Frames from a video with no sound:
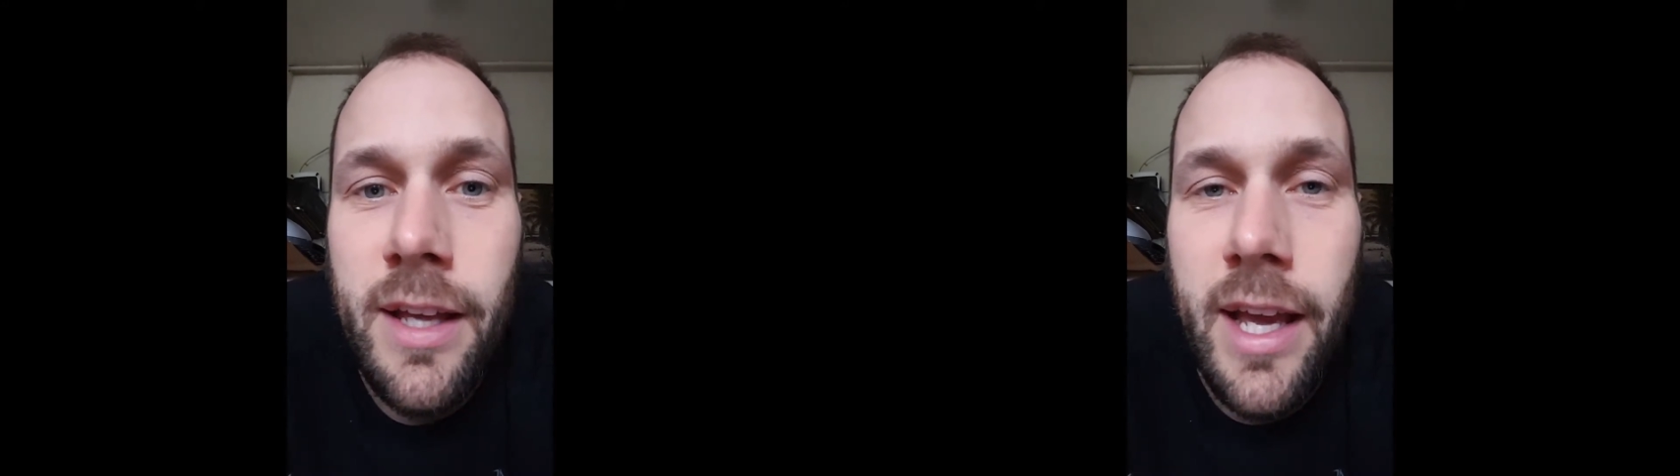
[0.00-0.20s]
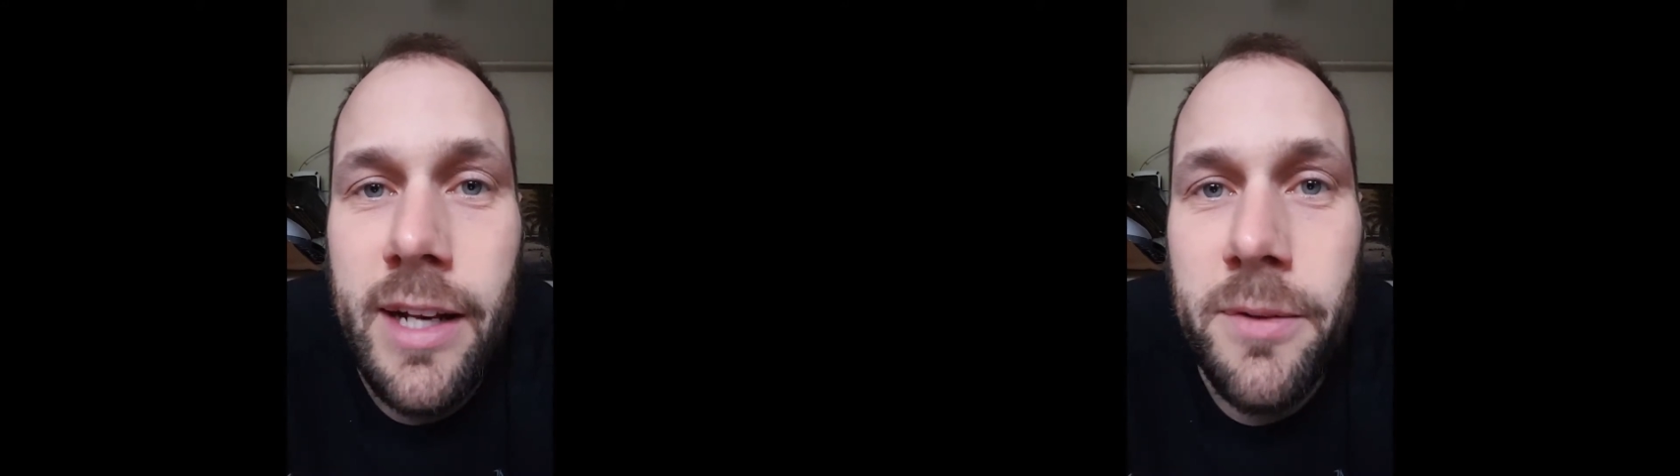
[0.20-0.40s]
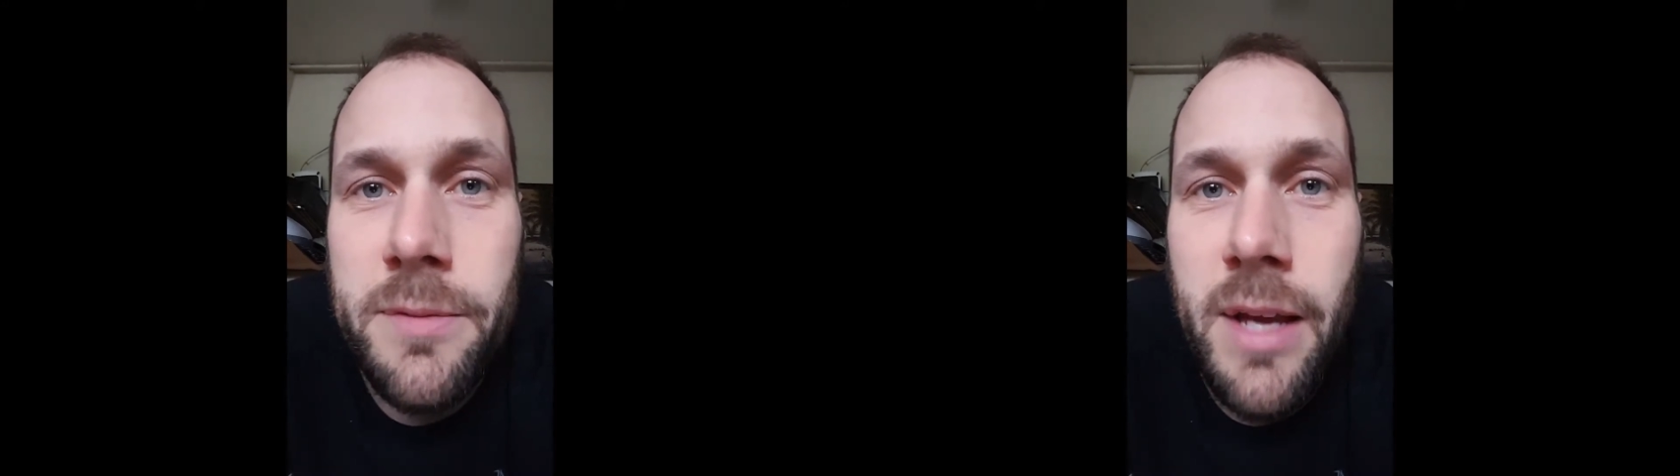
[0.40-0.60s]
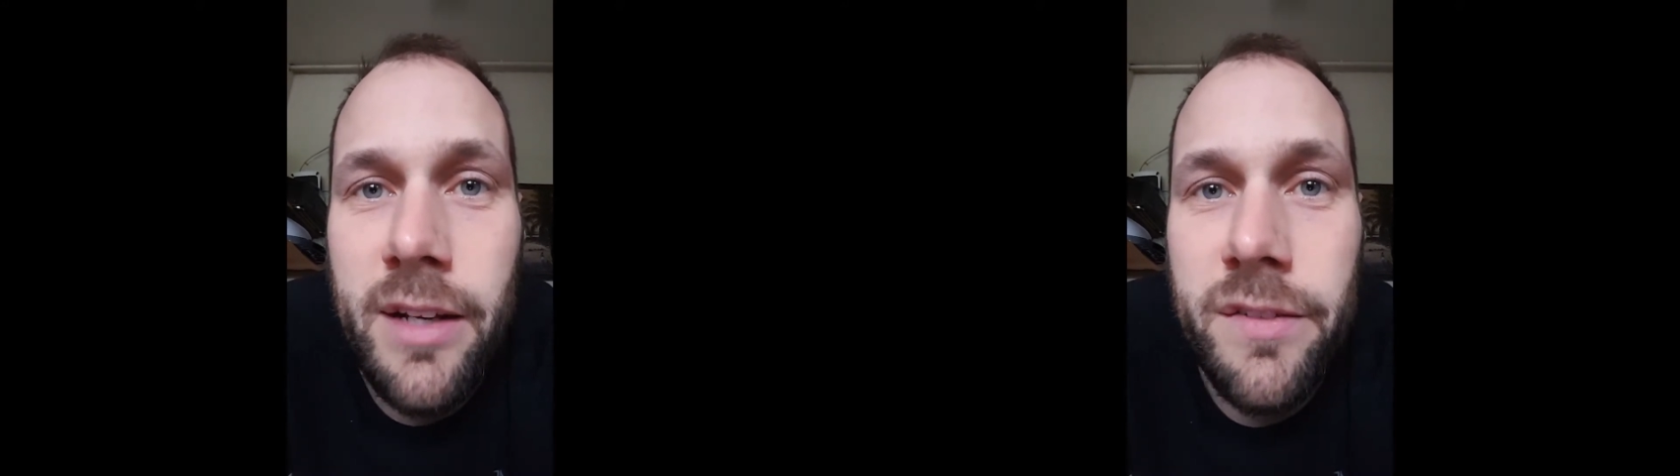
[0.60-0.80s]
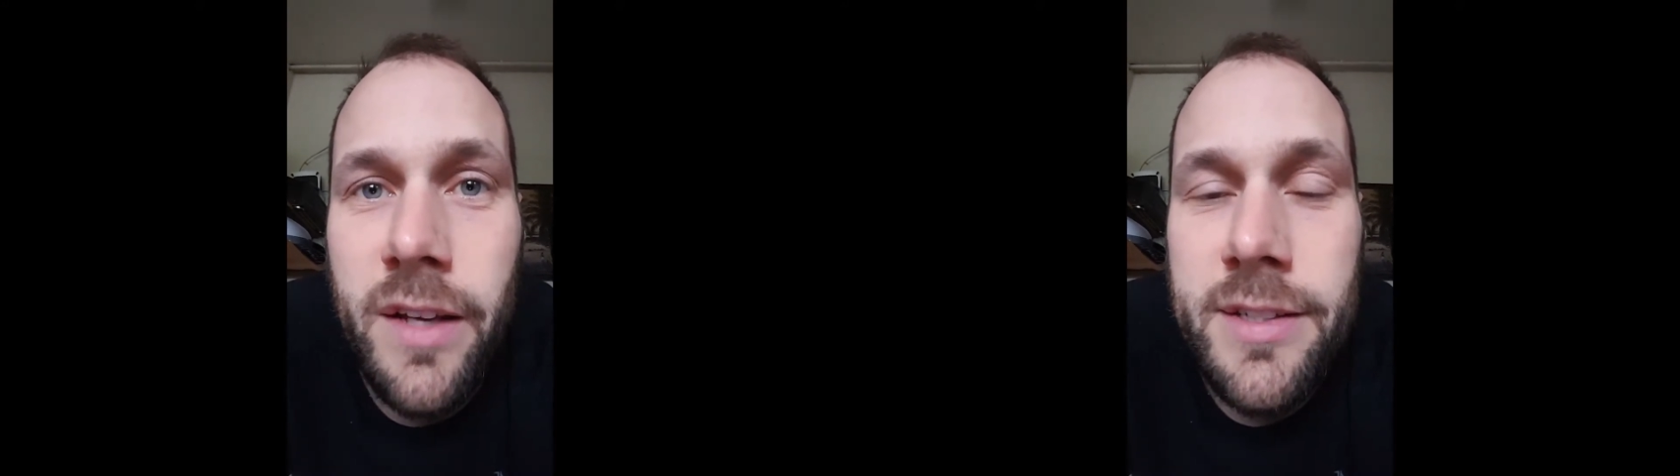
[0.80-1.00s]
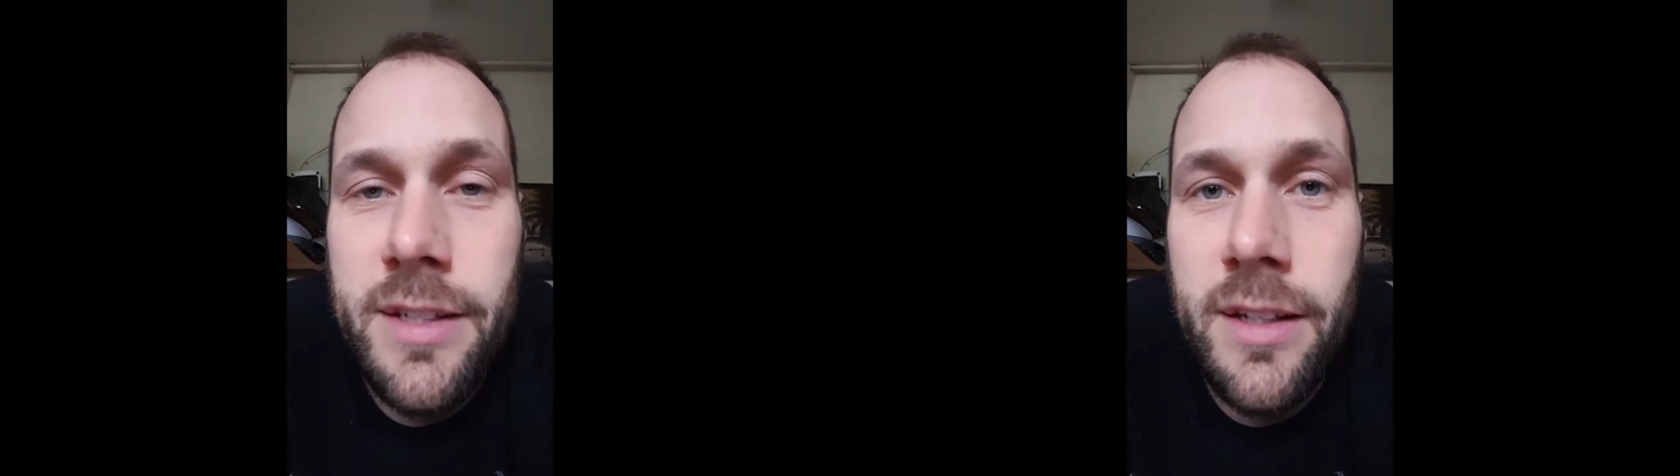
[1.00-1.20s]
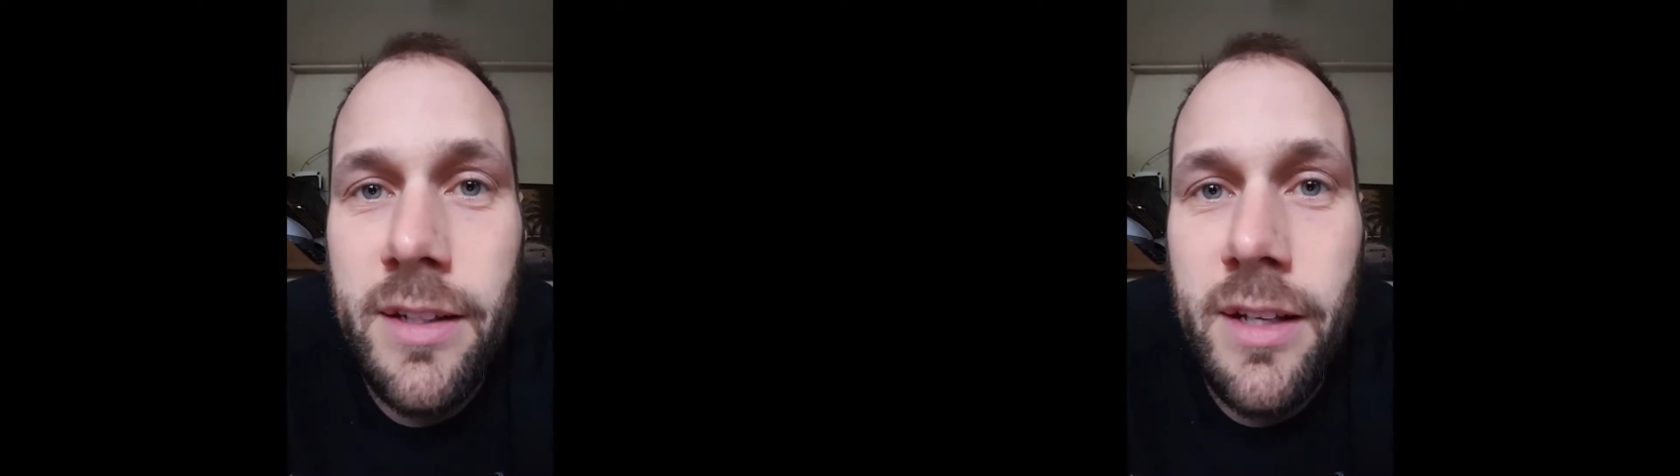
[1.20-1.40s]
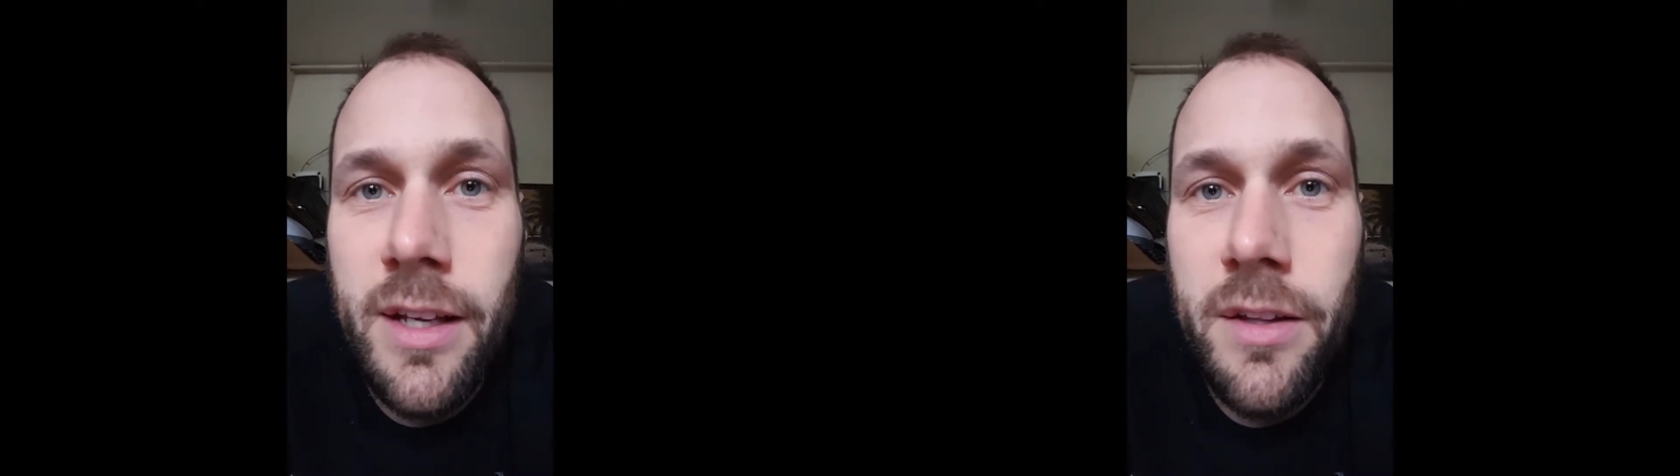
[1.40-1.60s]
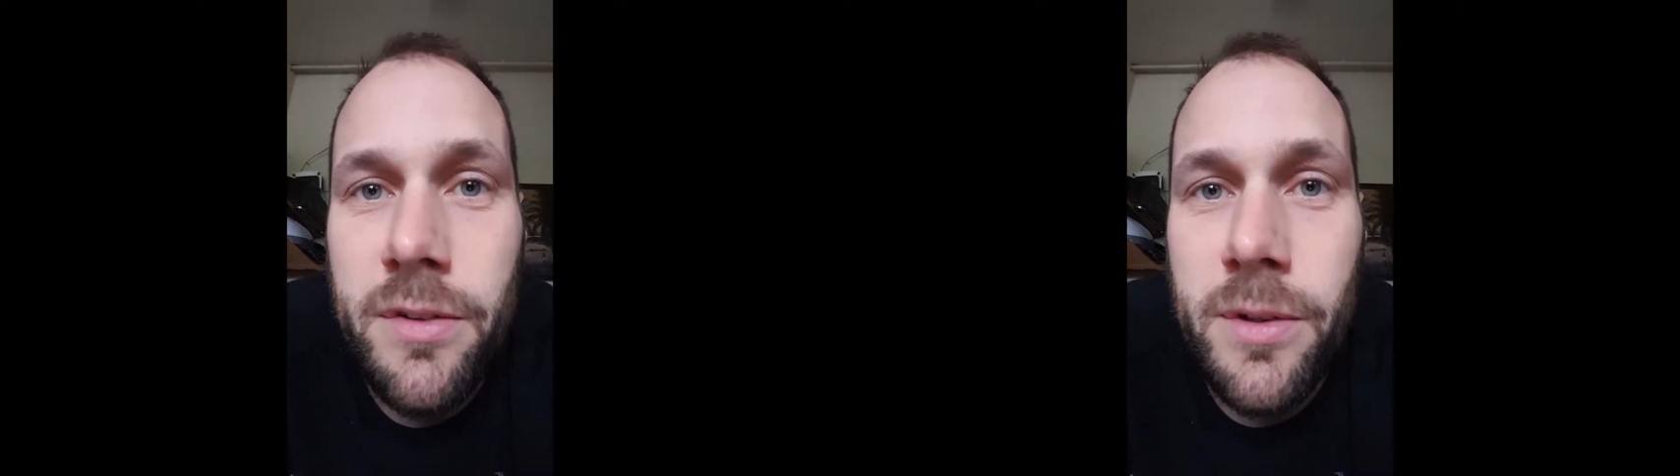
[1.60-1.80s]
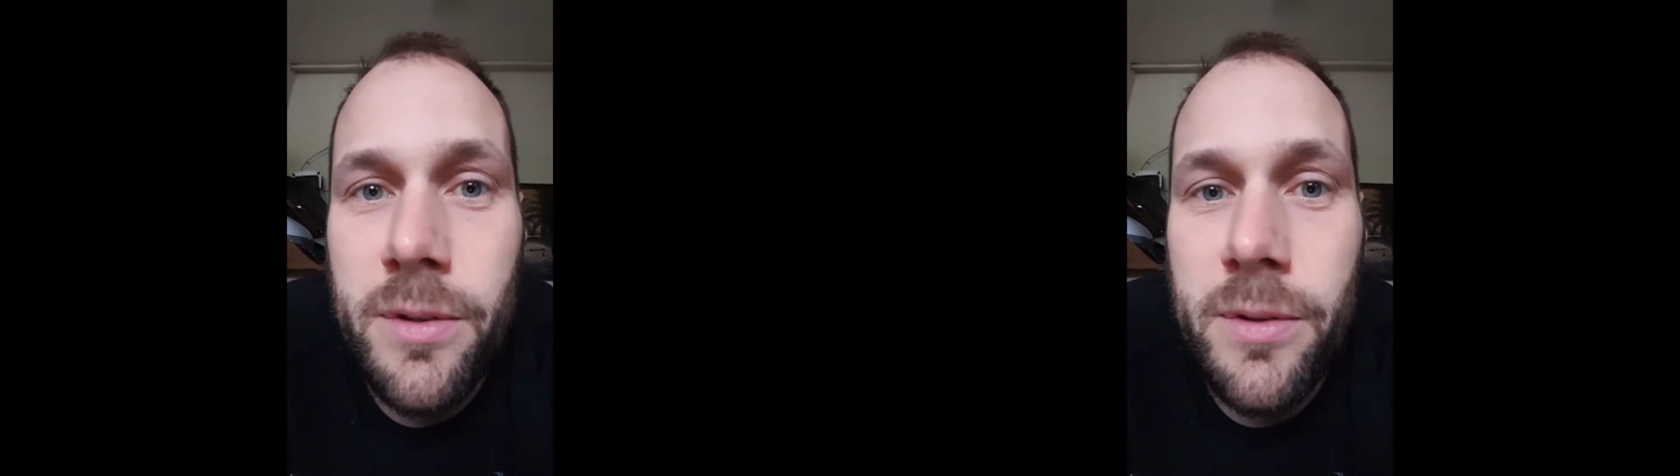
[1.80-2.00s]
and it was manifesting
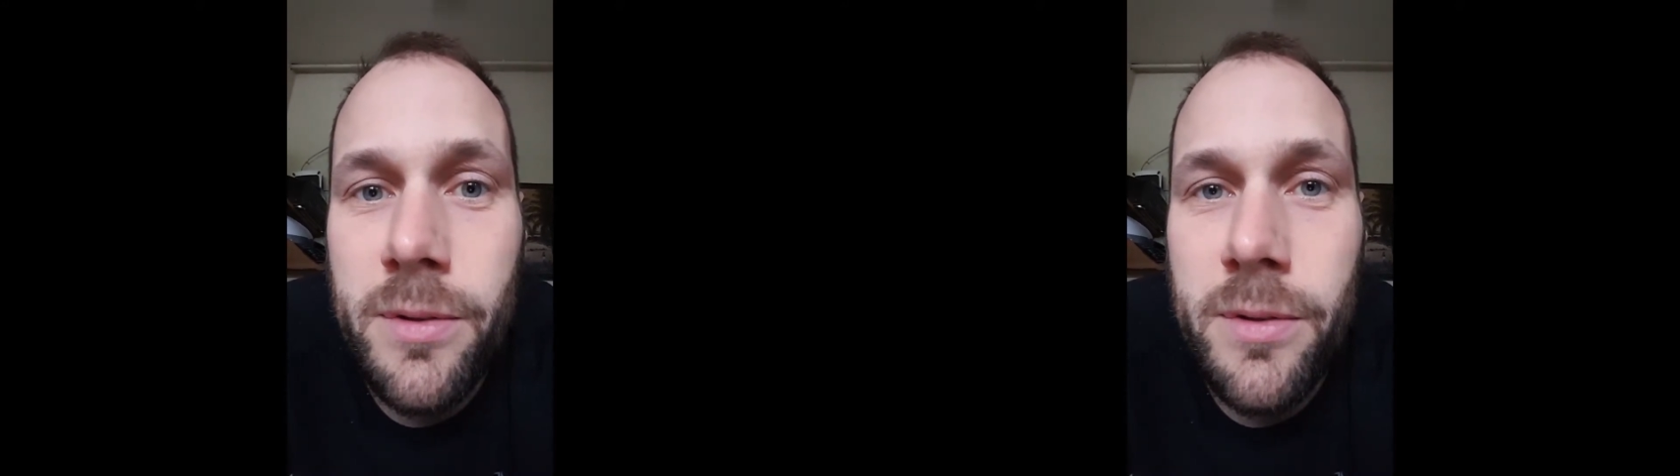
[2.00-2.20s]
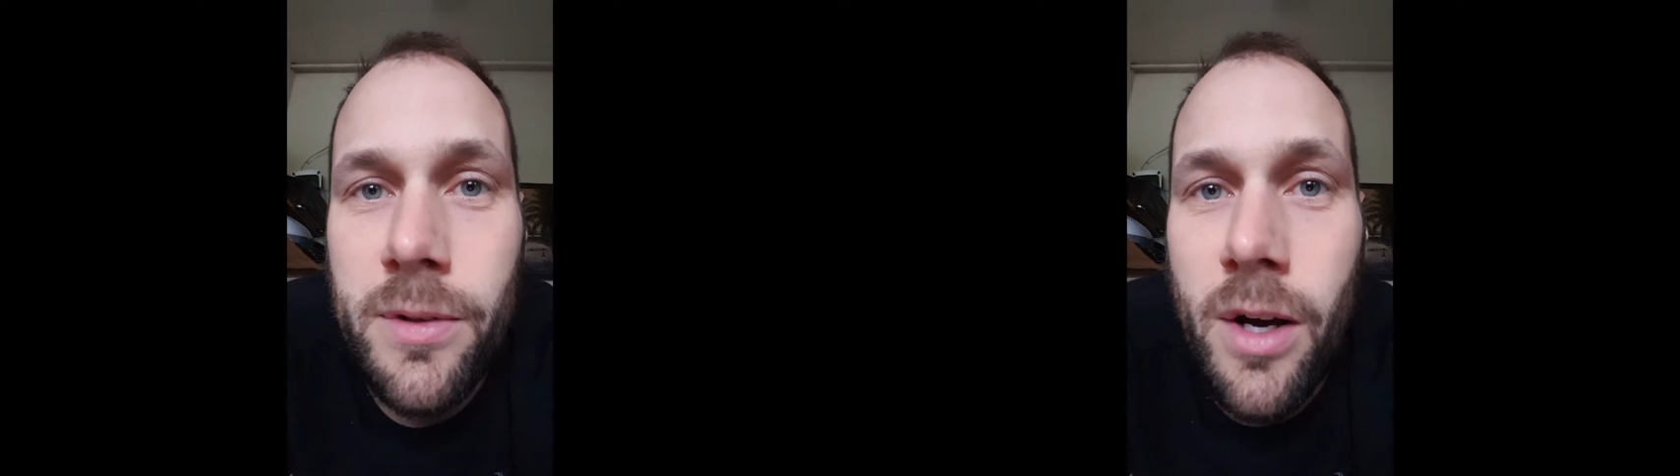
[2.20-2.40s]
through